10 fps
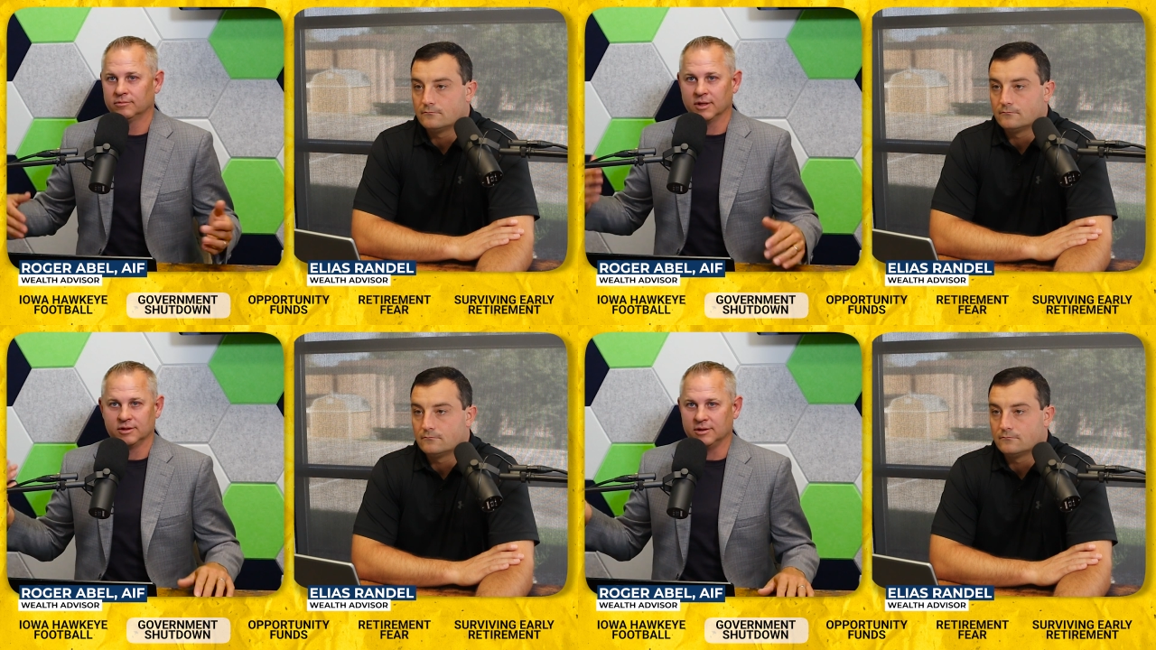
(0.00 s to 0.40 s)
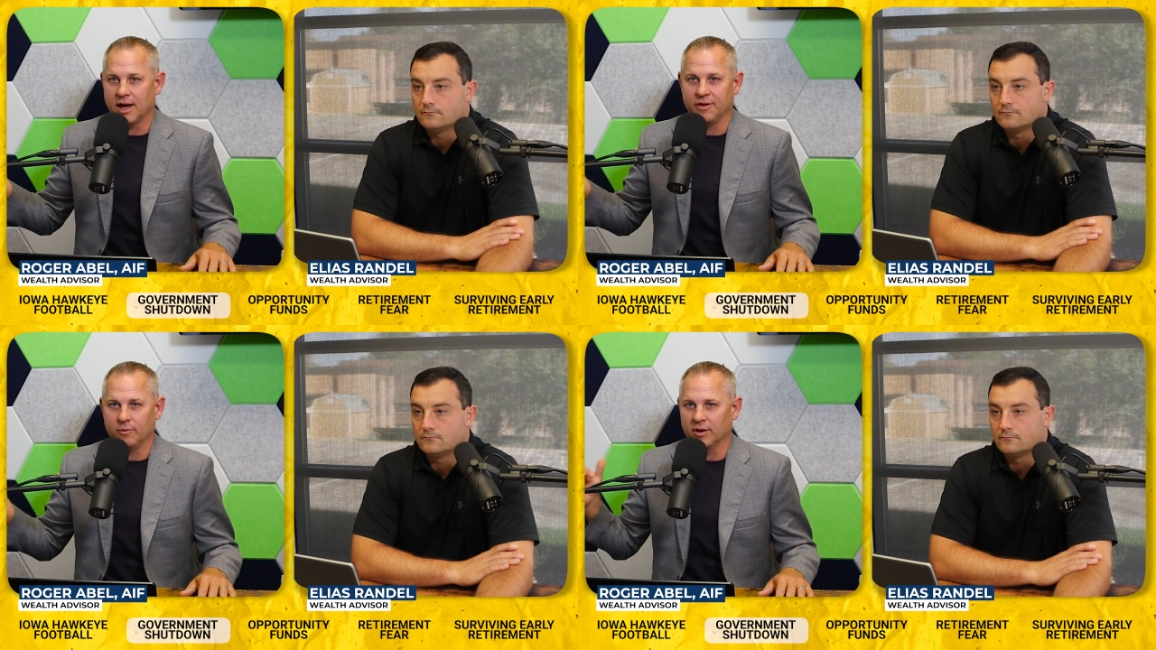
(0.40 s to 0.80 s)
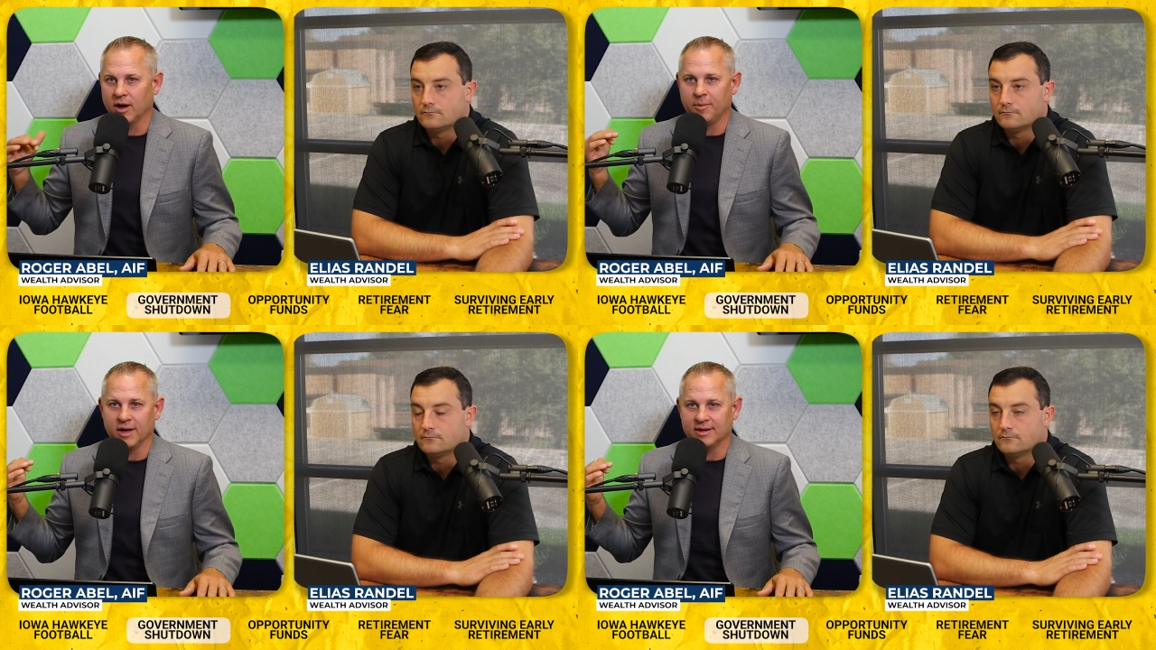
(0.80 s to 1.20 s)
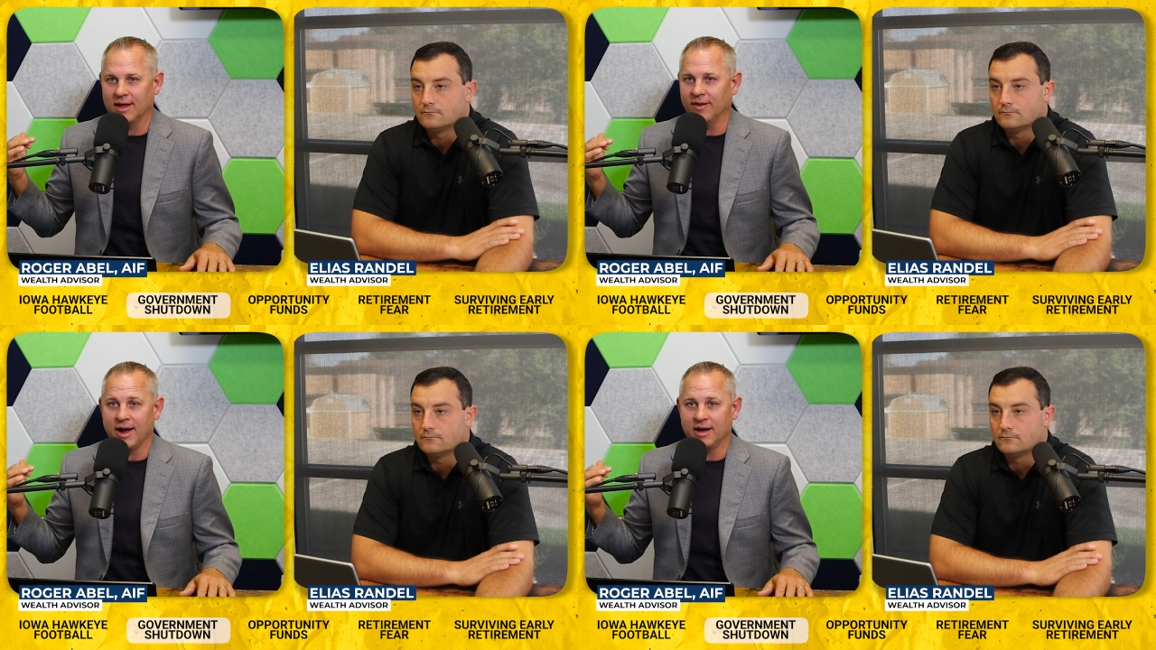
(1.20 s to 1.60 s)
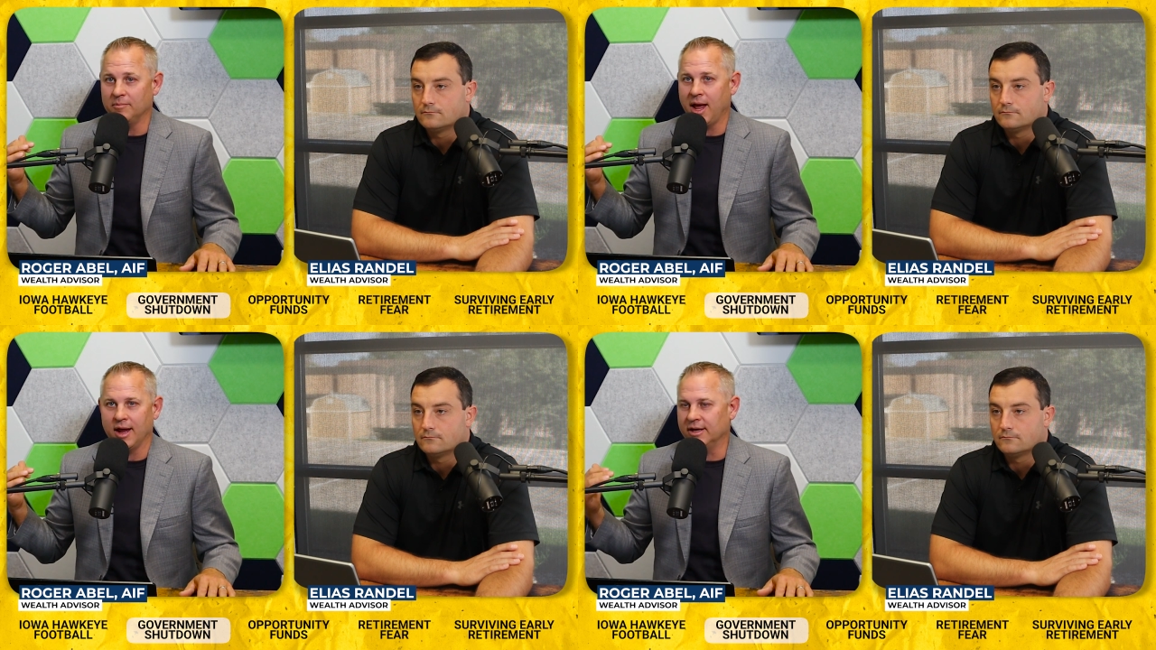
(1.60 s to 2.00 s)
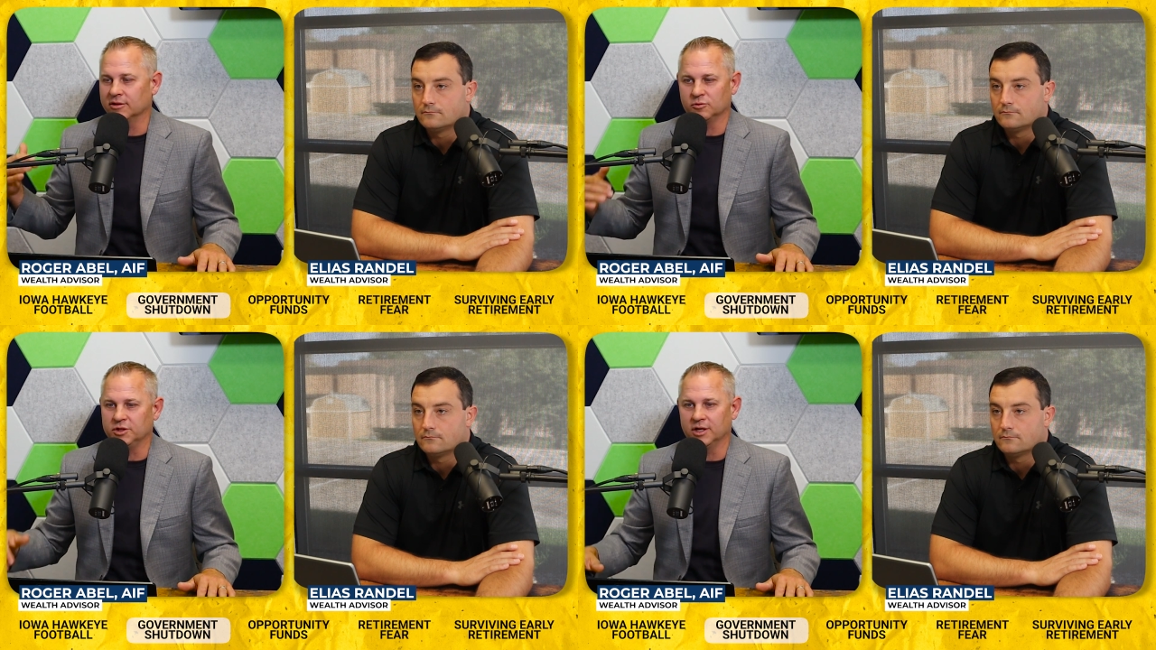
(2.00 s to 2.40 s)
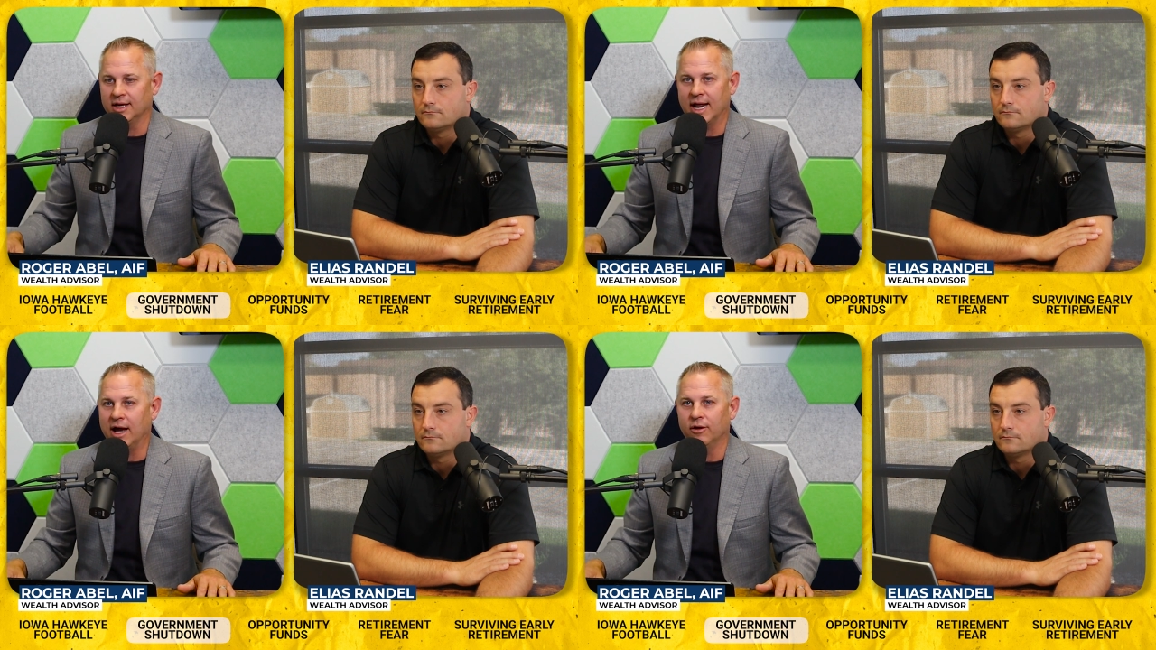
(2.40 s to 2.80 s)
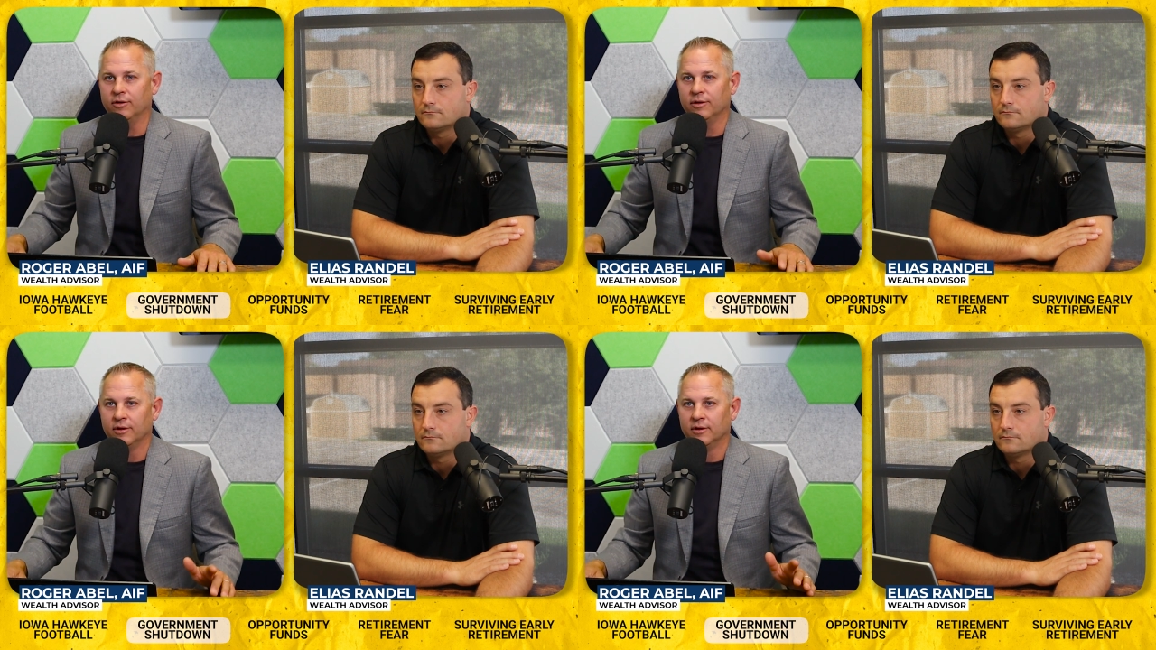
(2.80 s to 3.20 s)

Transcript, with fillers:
Speaker 1: because I think we were up on a deadline in May. He goes, "We should get out.